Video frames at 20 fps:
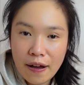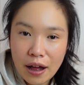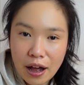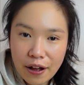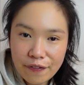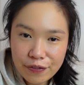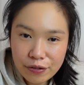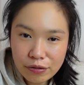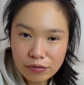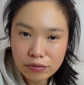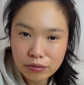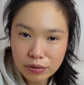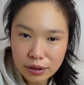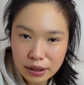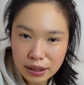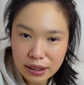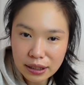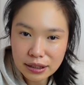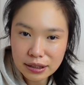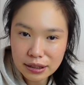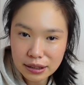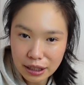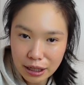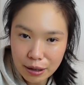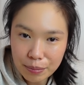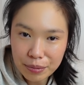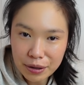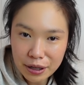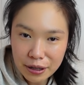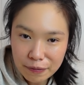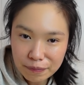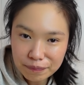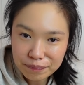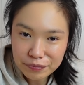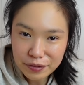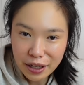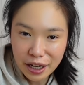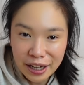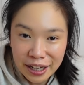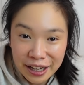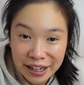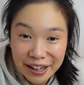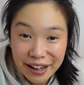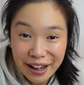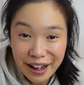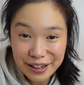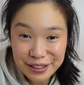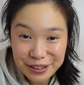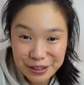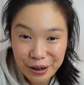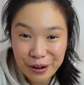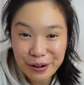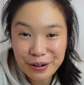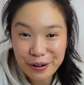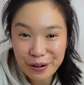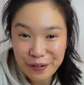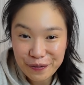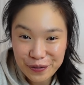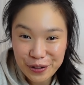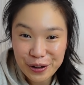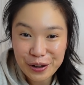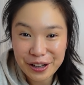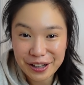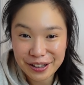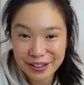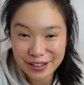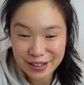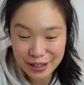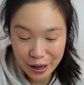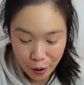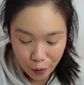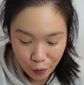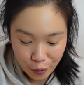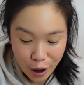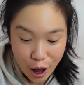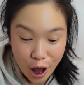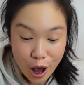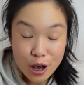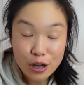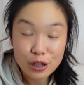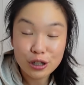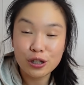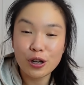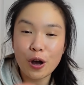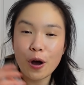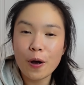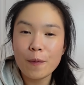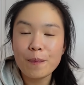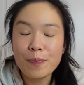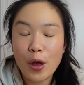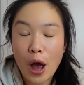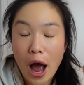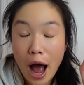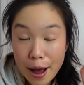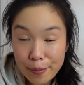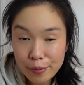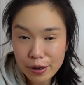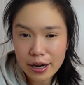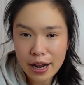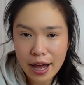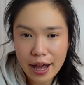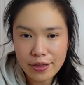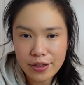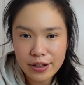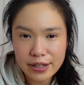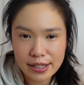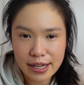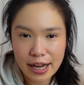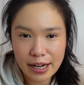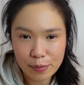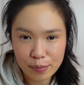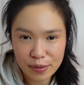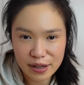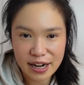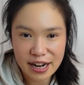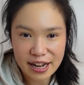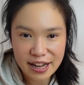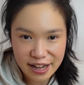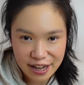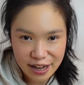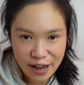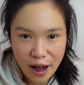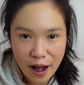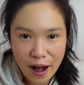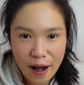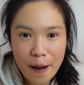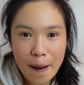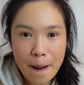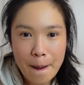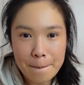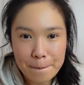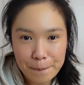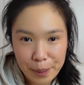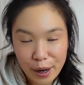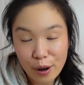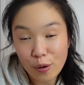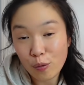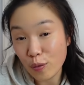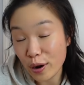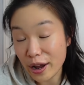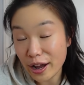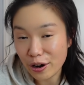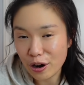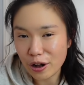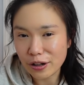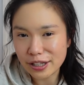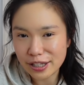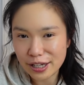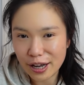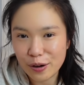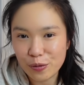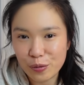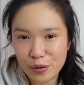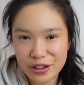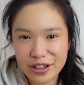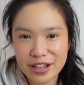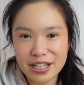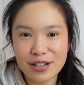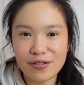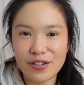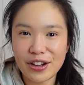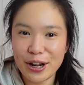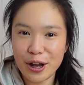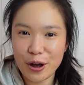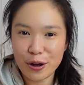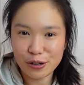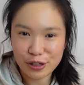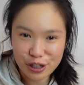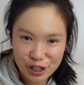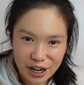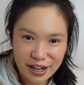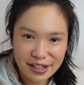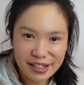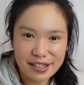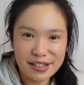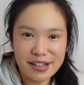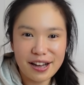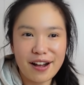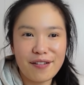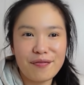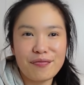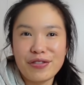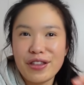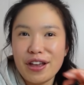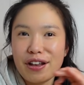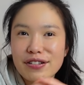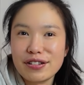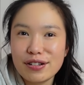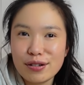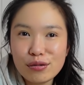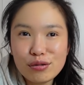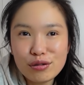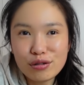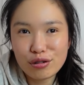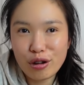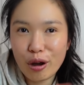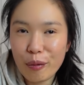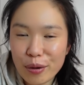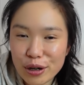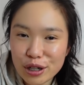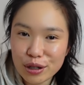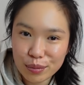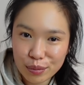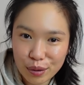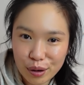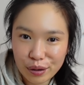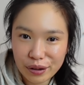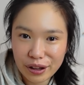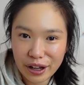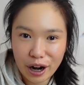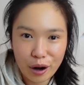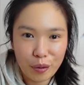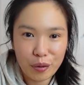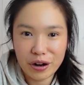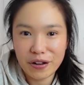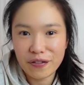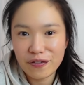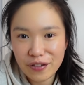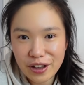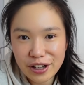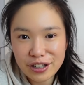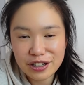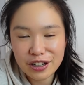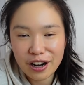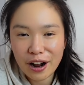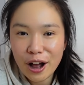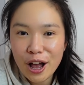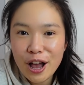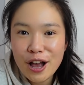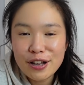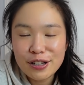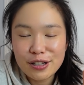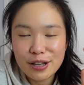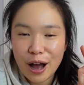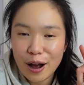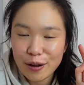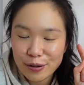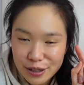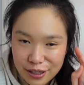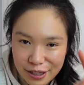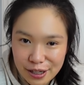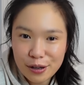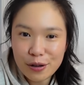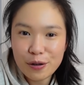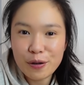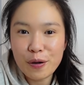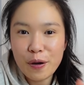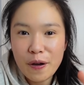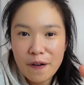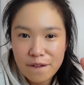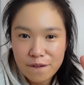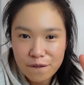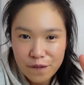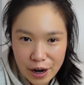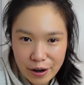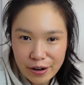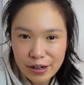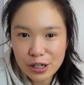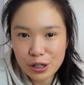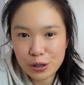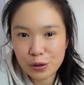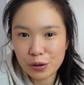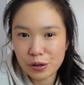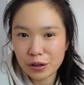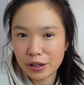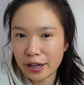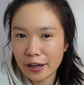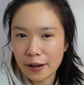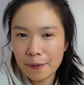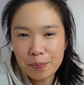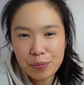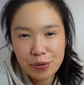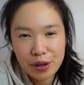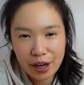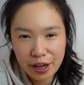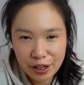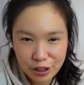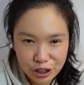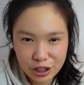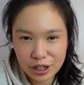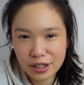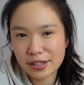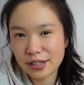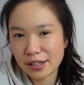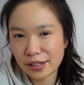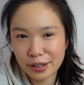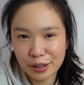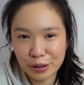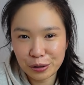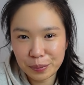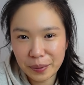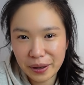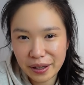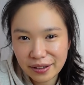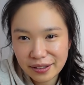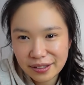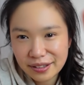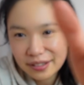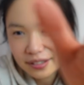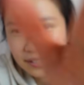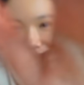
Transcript: I feel really sleepy. I don't know if you can tell. So I'm gonna end the segment here, but we are not done with this video just yet. There's still so much more that I wanna feature. So I'll see you very shortly in just a little bit.